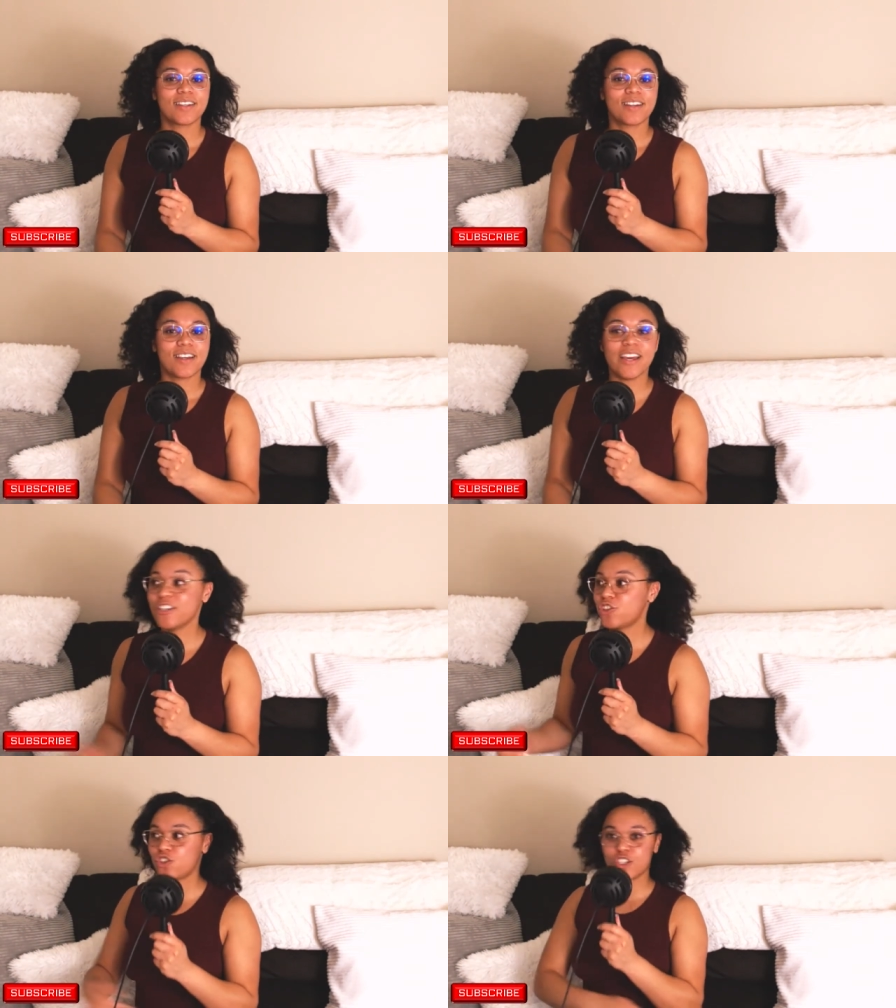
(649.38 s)
And
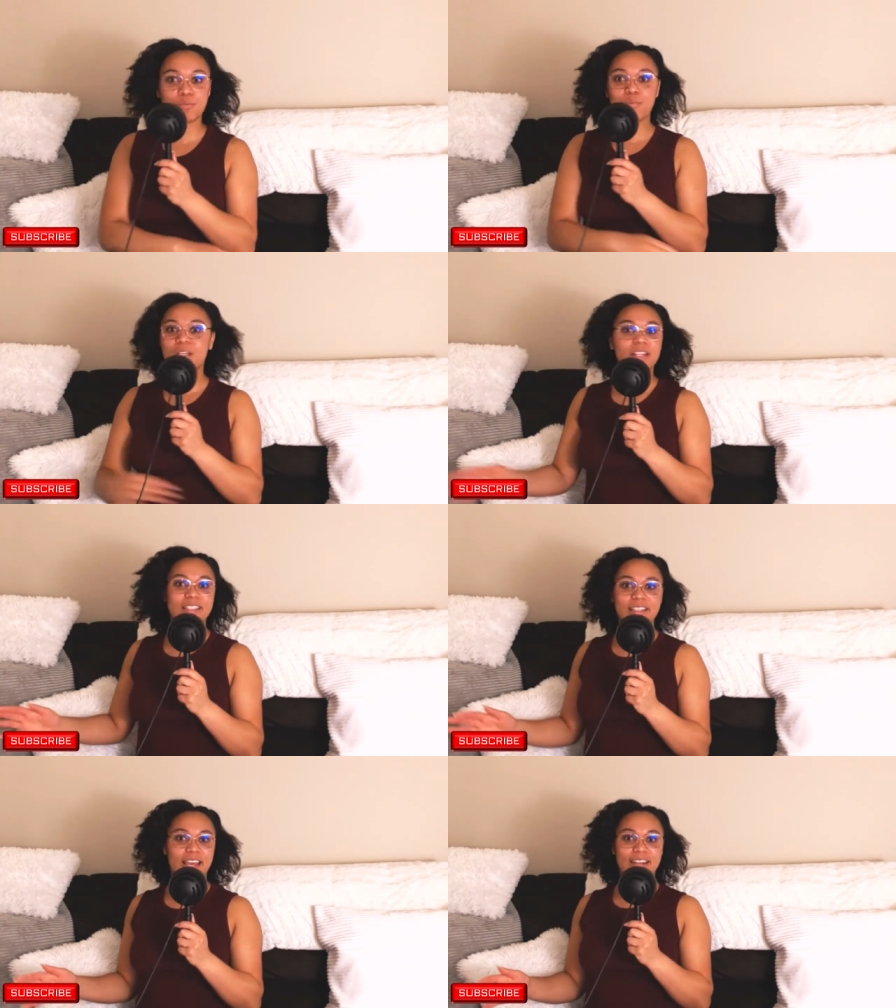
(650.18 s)
it's just been
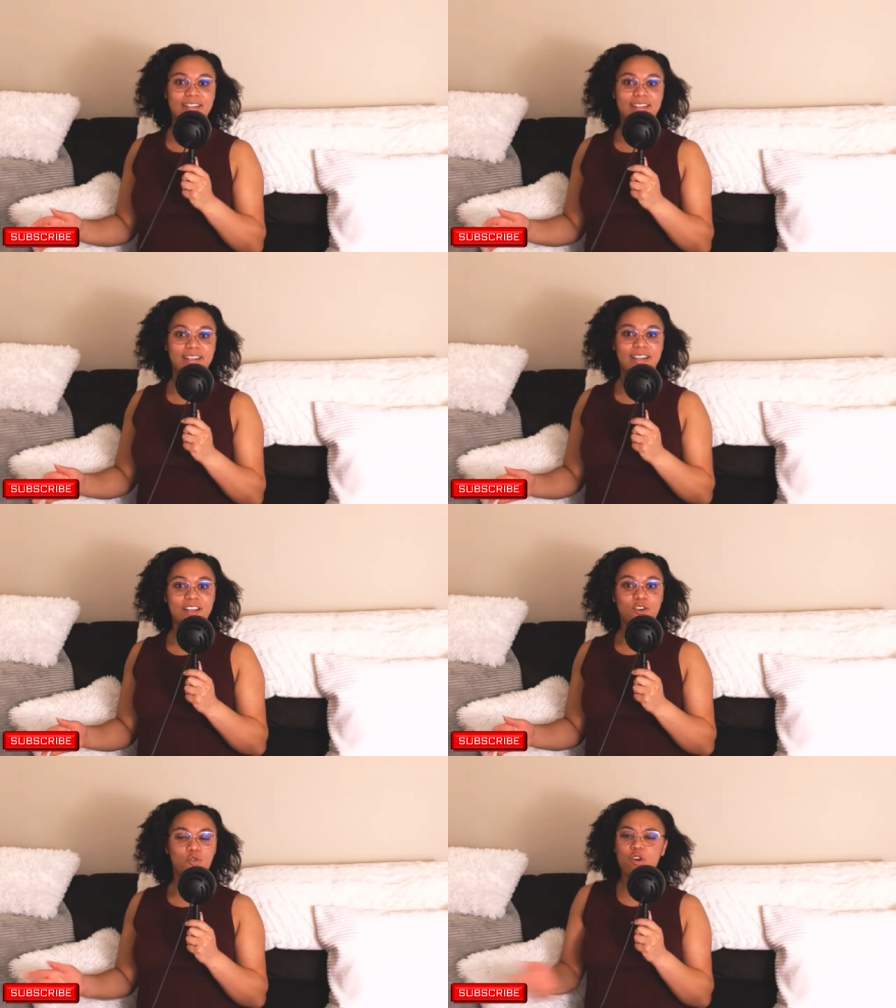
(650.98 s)
like that.
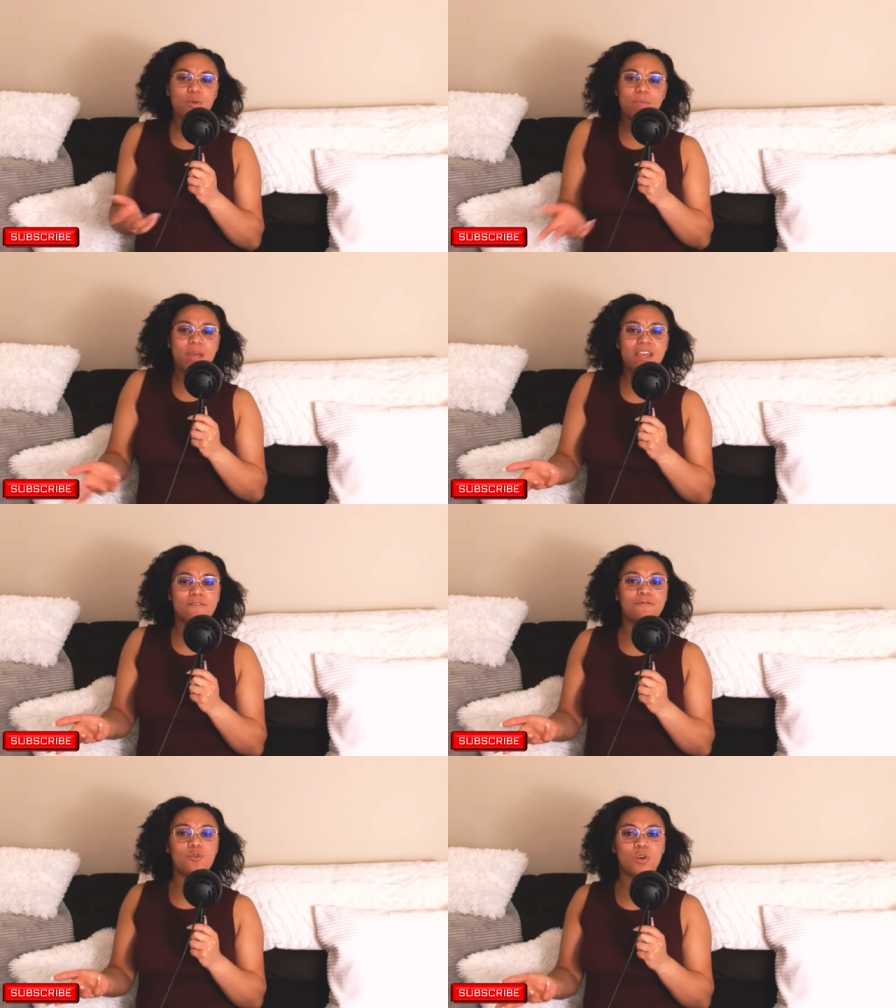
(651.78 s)
What are we paying
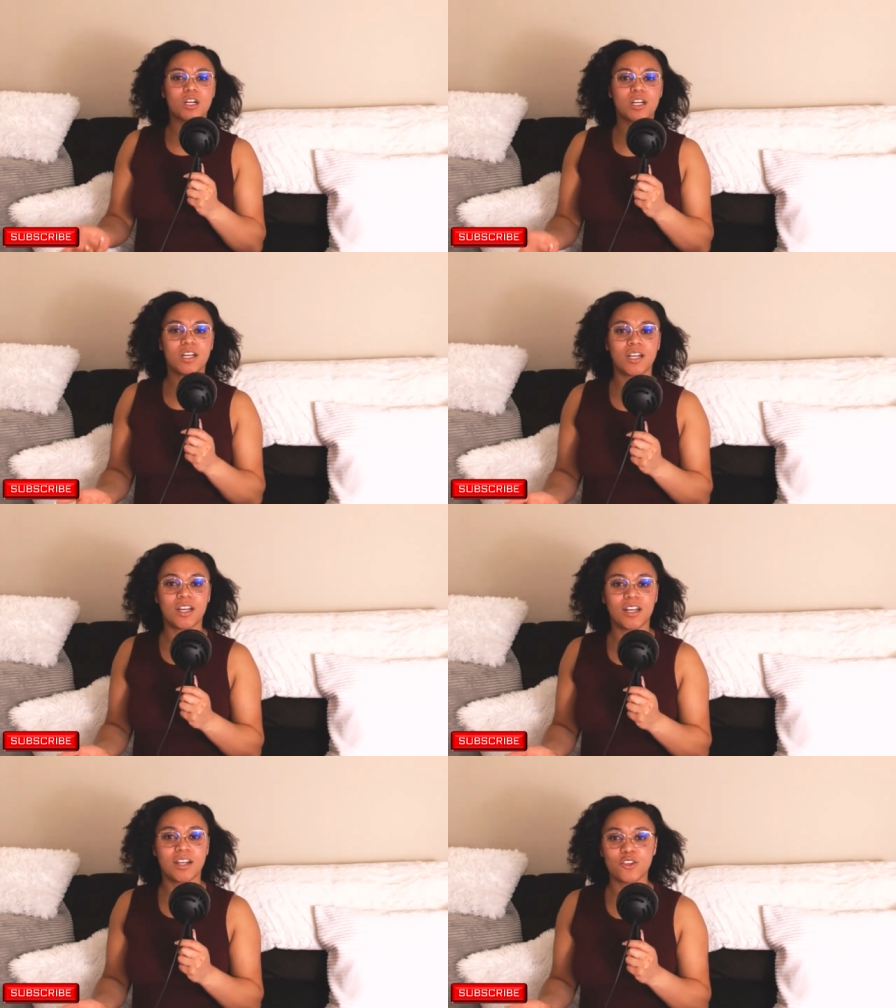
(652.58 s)
for?
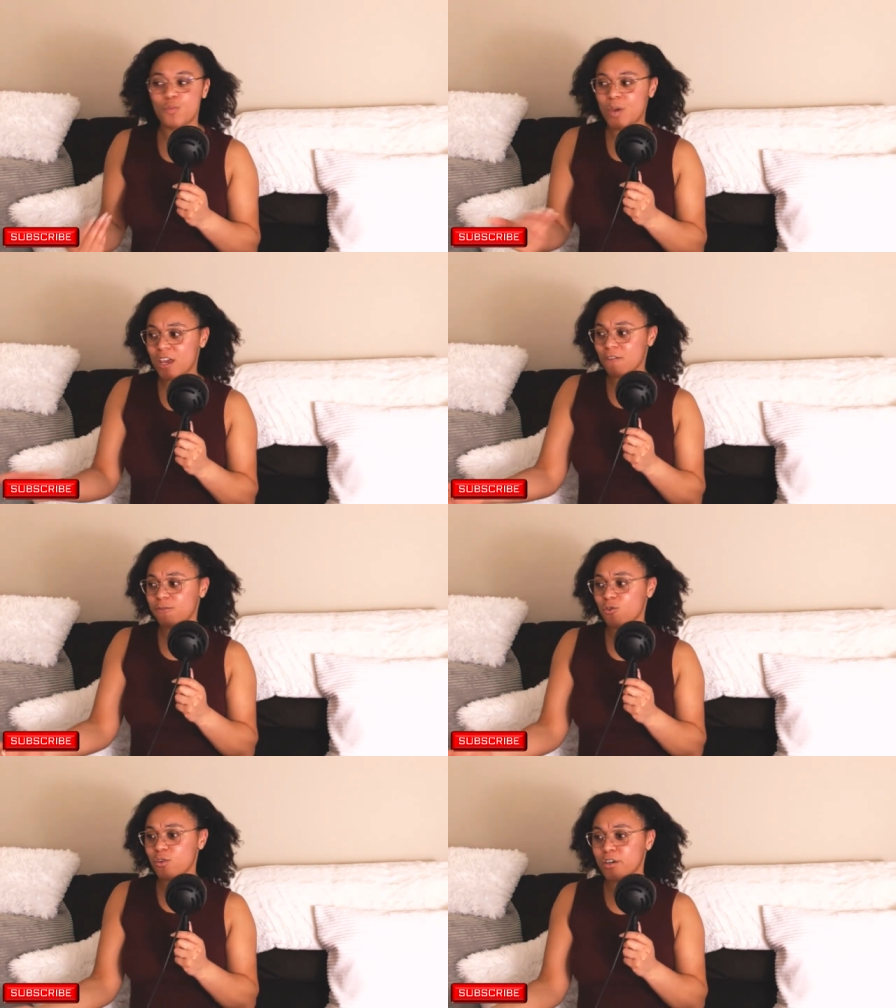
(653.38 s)
You're paying
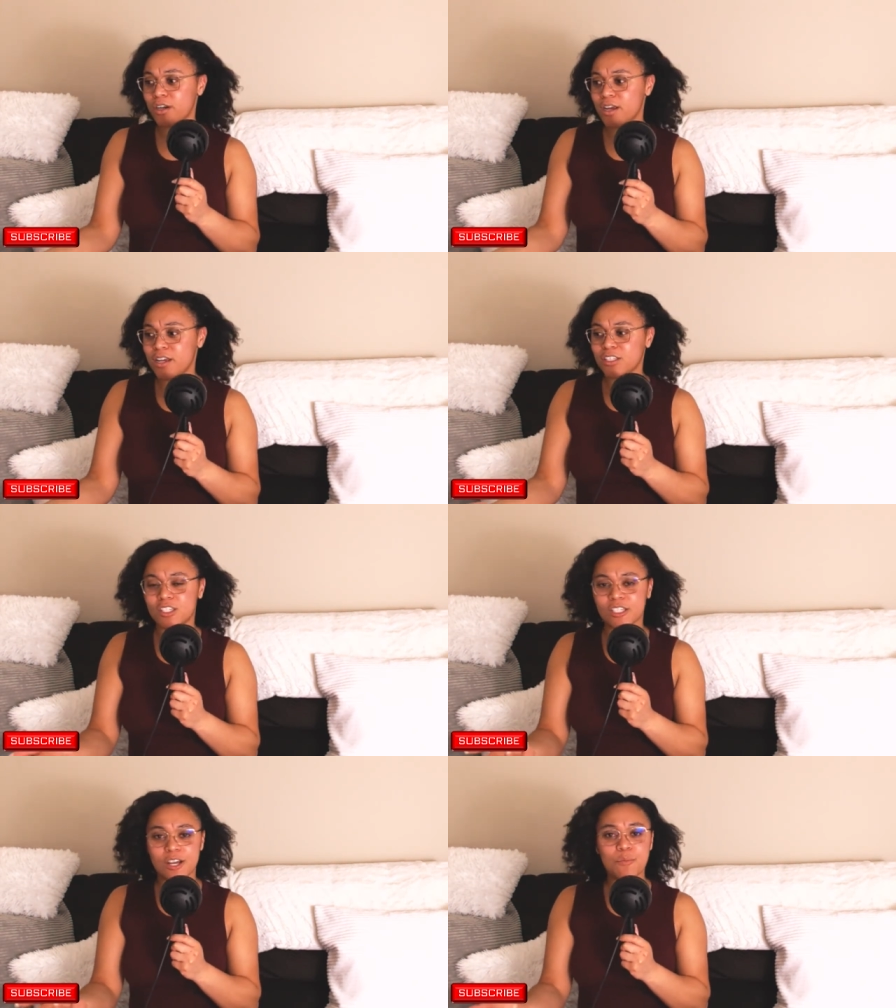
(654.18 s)
for
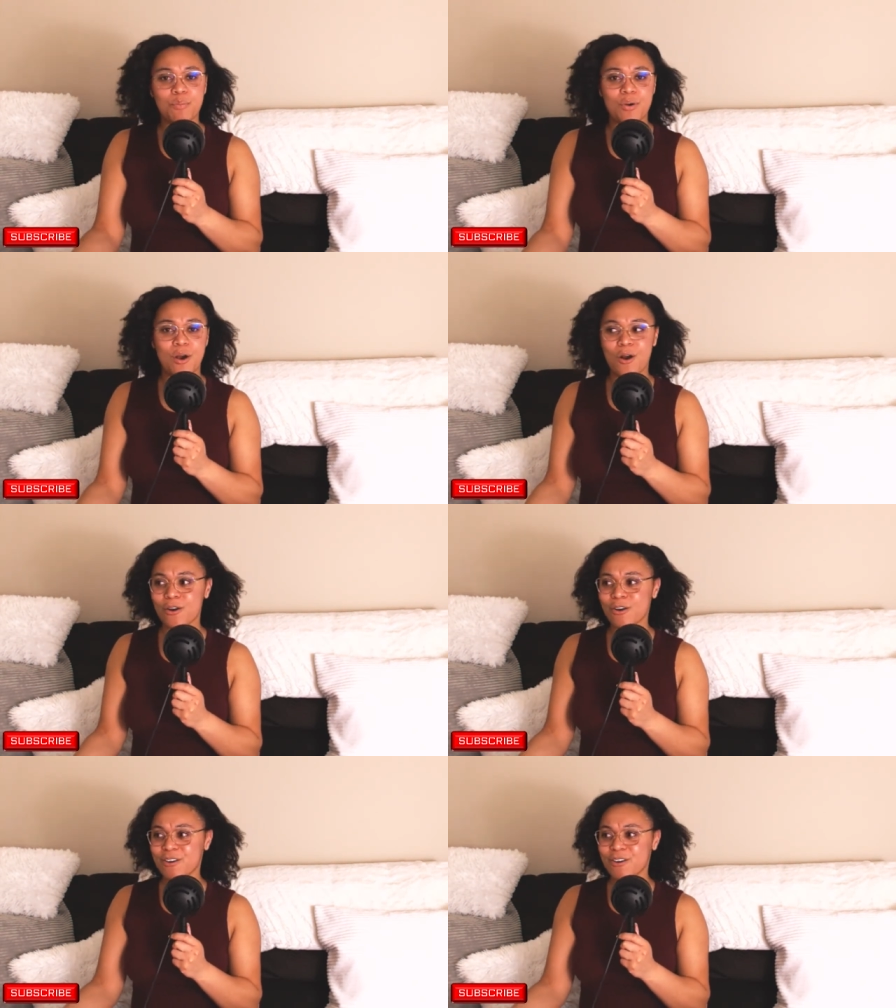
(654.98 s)
subpar,